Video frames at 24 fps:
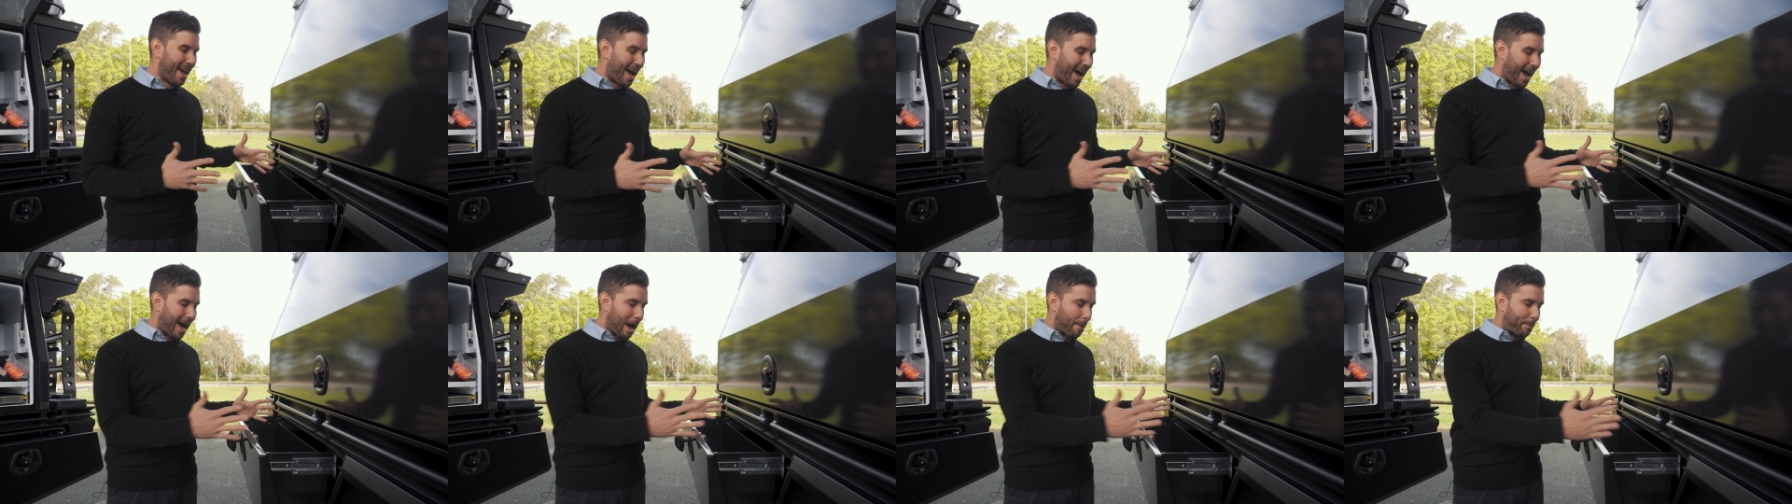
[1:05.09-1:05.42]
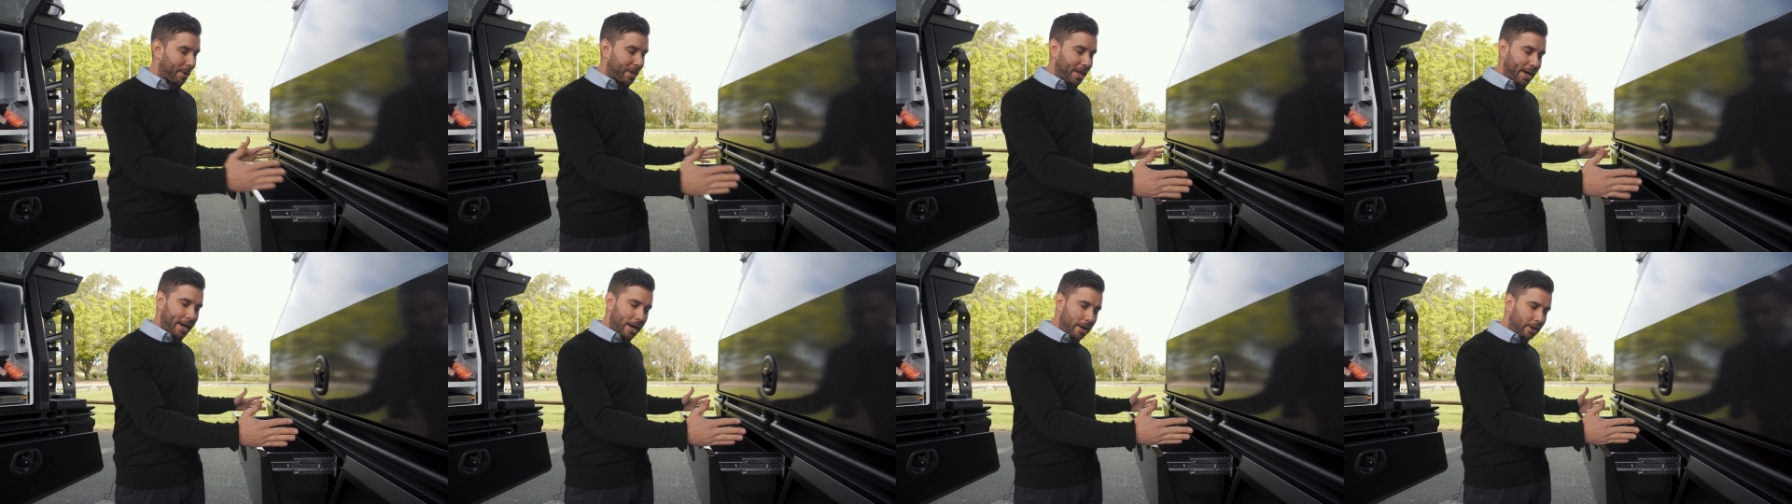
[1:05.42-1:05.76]

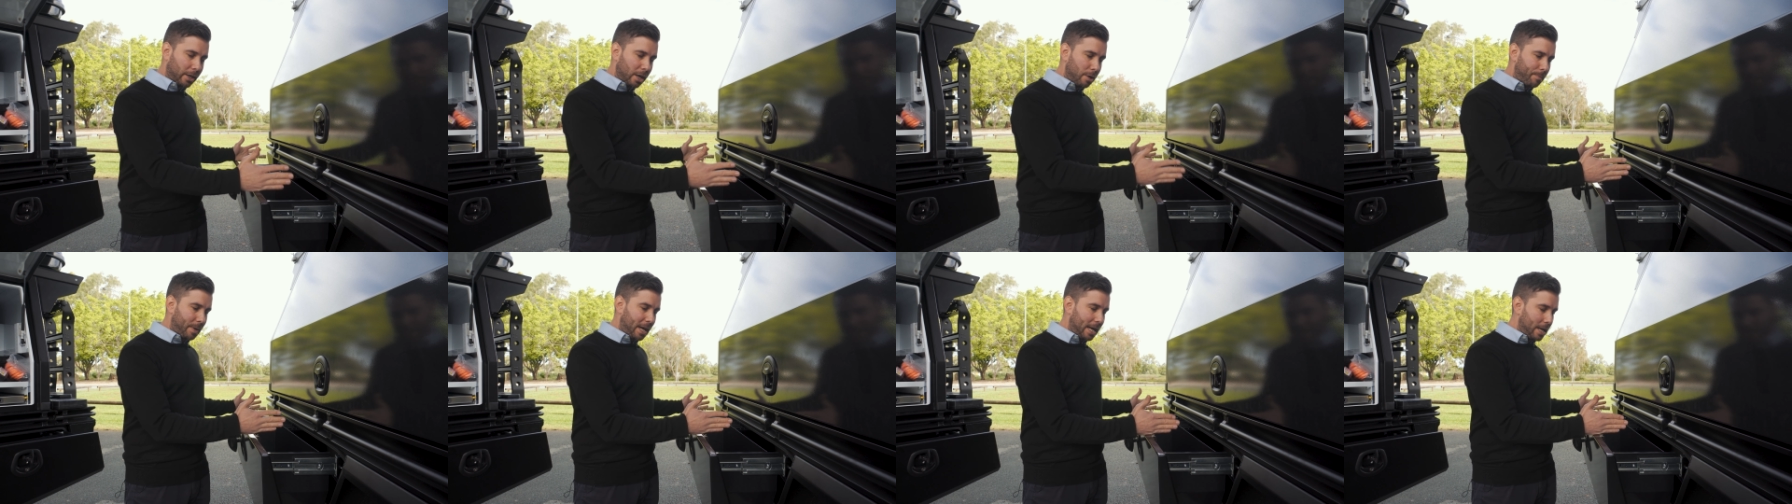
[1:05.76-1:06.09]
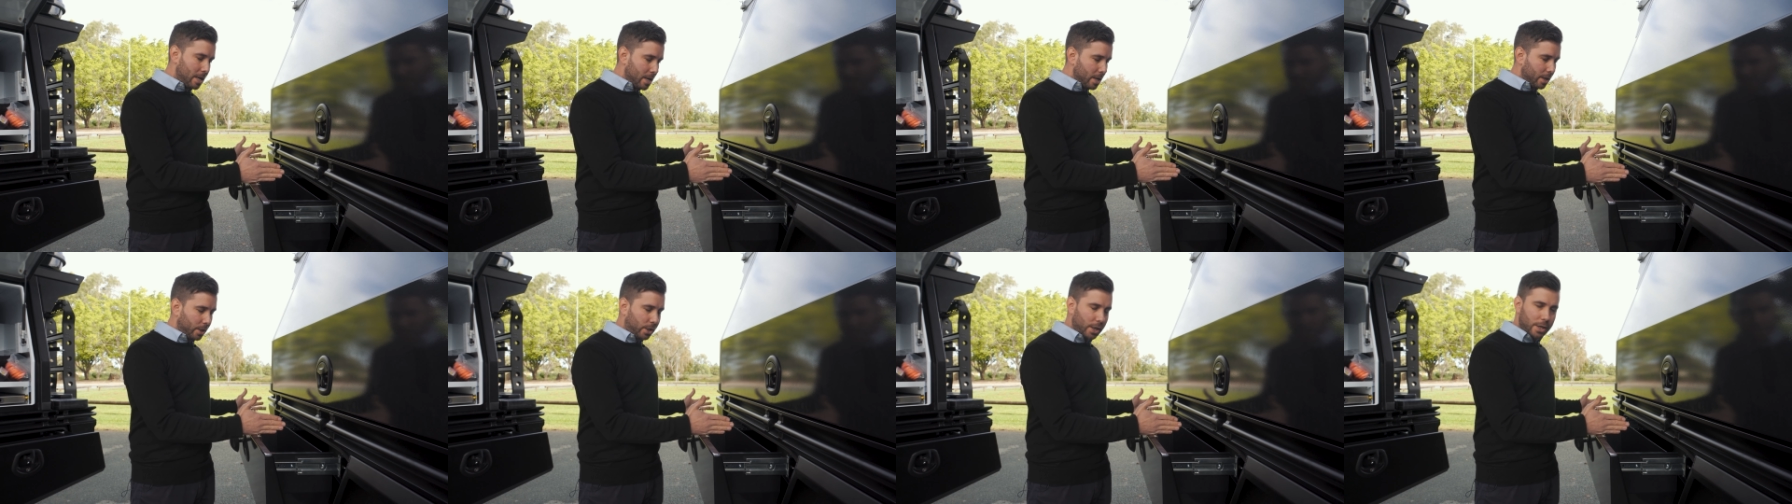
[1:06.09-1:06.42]
but they are going to
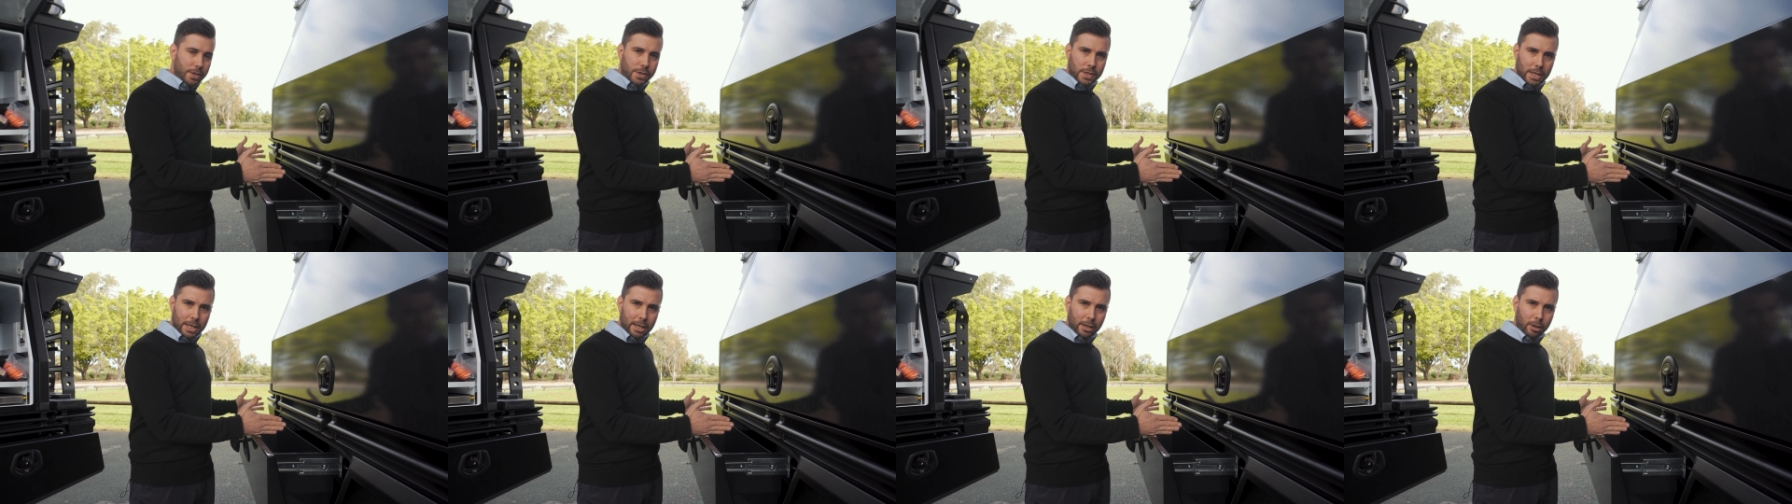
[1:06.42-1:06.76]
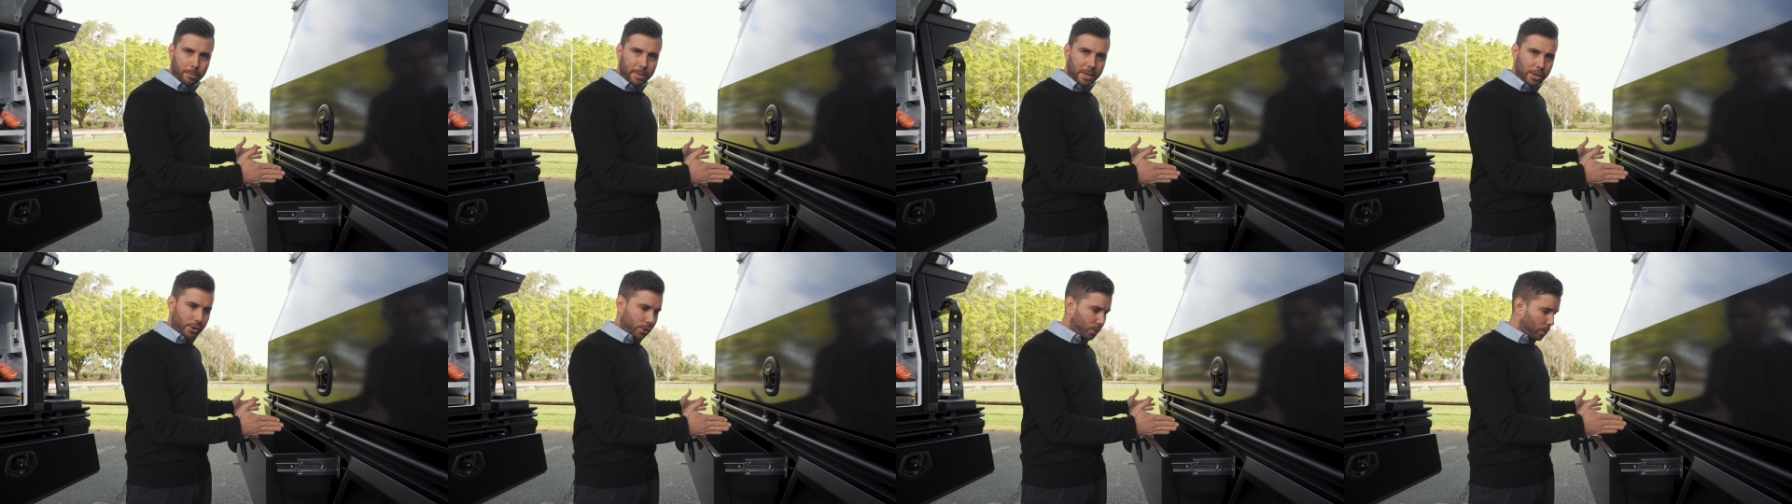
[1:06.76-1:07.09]
be just a
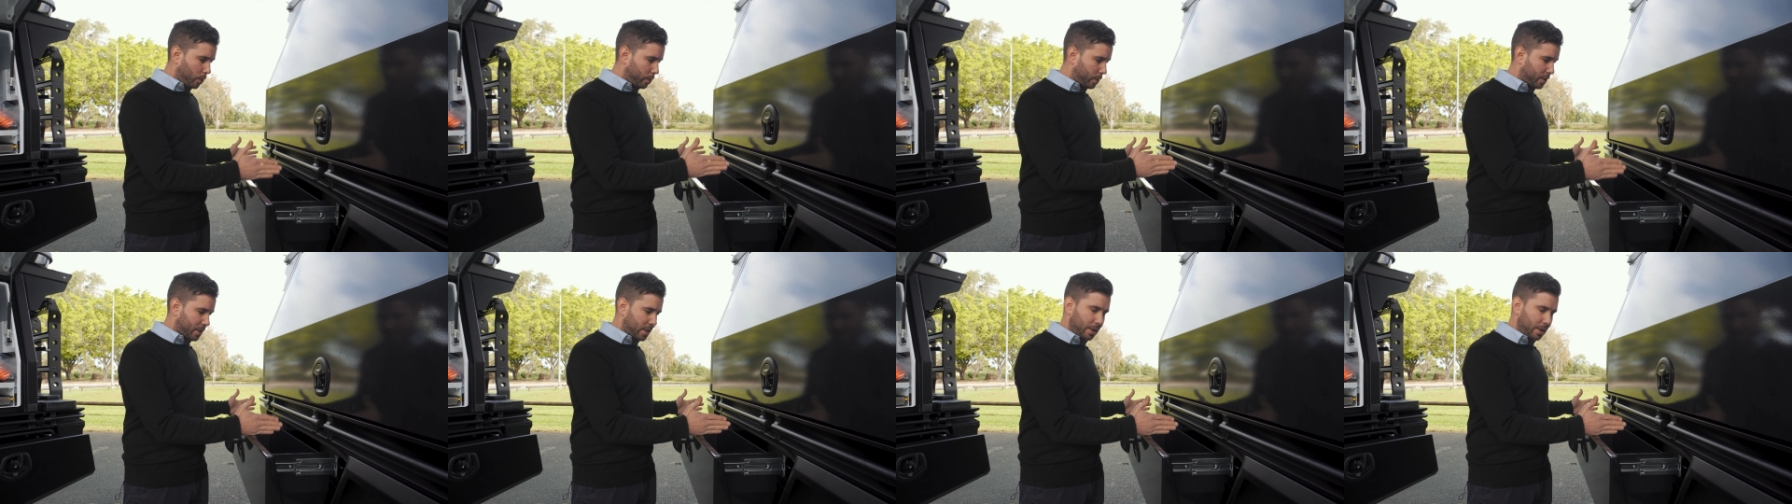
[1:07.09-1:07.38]
little bit short,